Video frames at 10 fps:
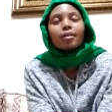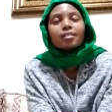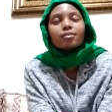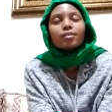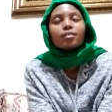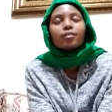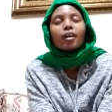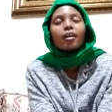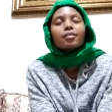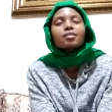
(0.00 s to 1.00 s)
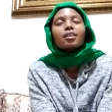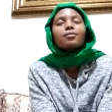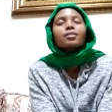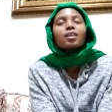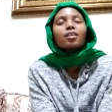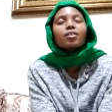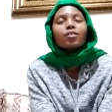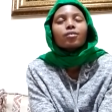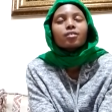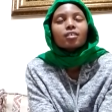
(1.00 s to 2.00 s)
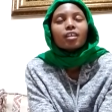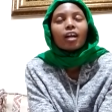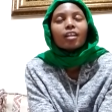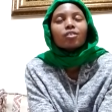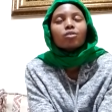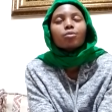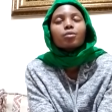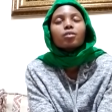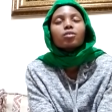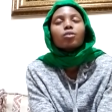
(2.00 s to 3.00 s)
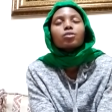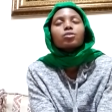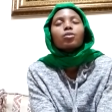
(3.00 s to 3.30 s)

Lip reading: but we ourselves, we cannot. Yani tuku tuku